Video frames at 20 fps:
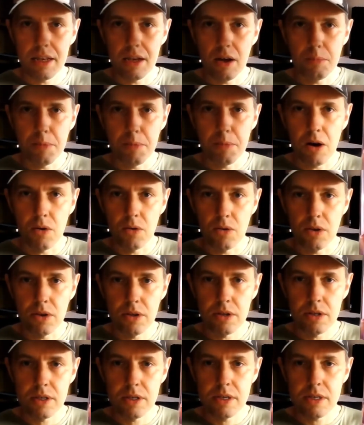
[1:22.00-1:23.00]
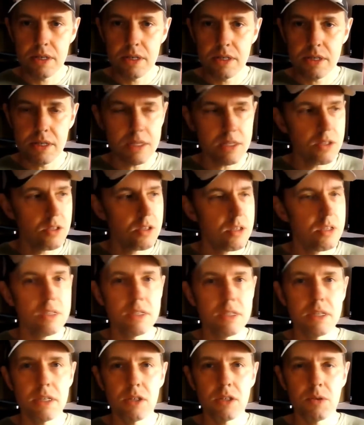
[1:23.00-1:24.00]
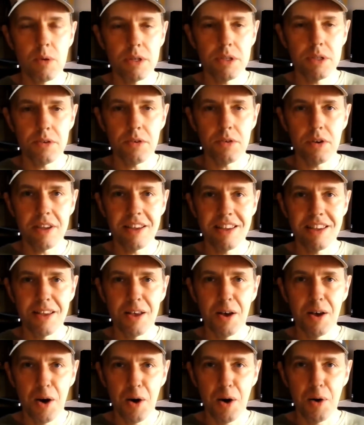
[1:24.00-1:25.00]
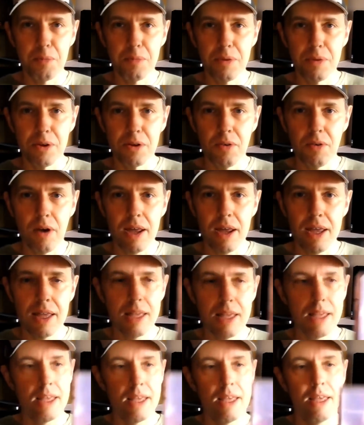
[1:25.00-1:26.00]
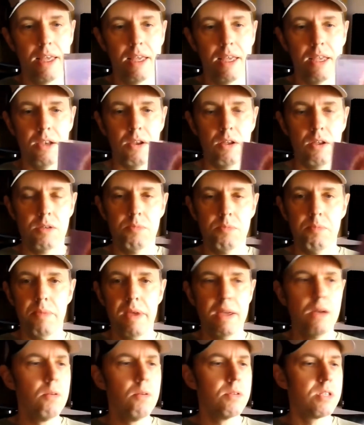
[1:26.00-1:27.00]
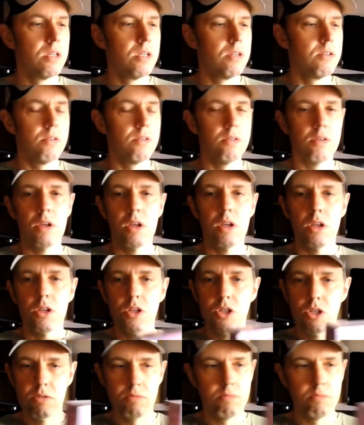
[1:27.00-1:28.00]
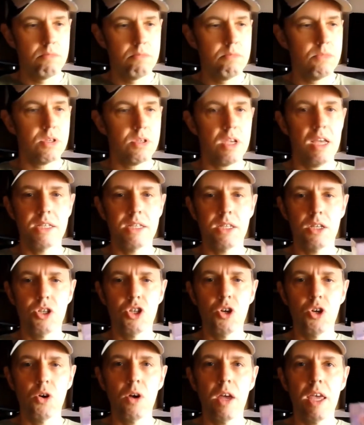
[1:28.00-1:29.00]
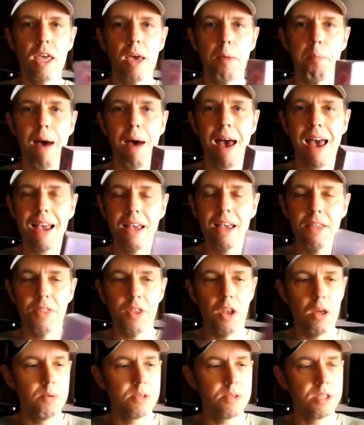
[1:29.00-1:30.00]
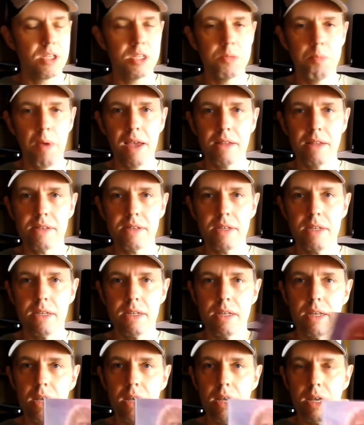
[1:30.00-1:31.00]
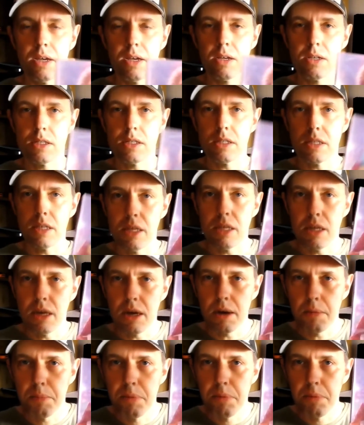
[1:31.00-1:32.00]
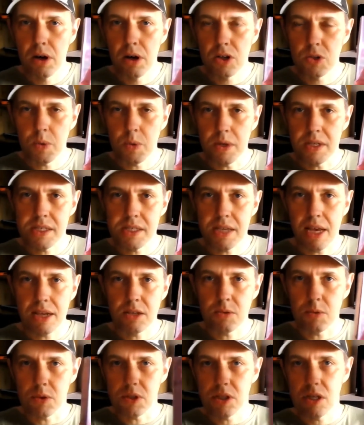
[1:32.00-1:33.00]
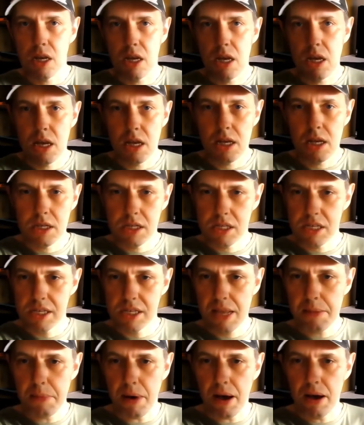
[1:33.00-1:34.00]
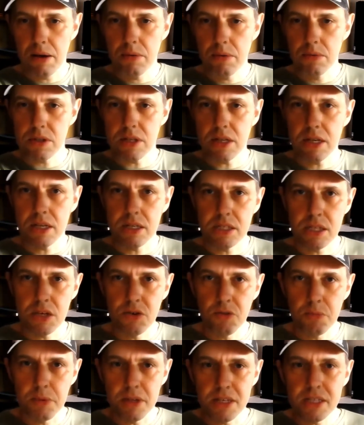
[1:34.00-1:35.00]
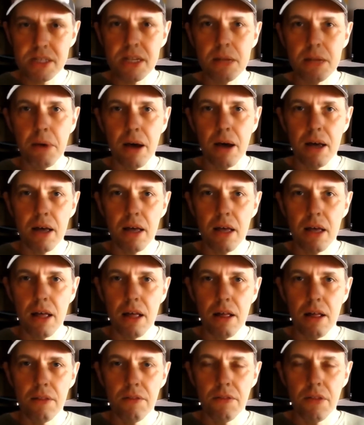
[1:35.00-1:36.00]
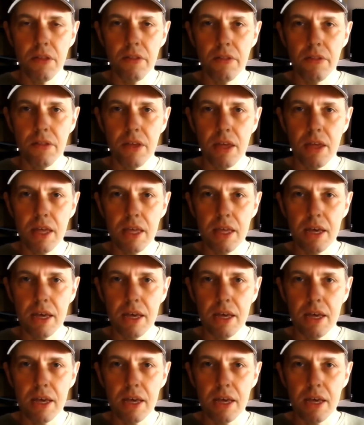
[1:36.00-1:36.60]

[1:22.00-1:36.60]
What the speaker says: behold, season 23 on Blu-ray. That's big. Obviously, I'd say it's a chunkier pack than I was expecting, because the Pertwee set was slimmer, wasn't it? Considerably slimmer than the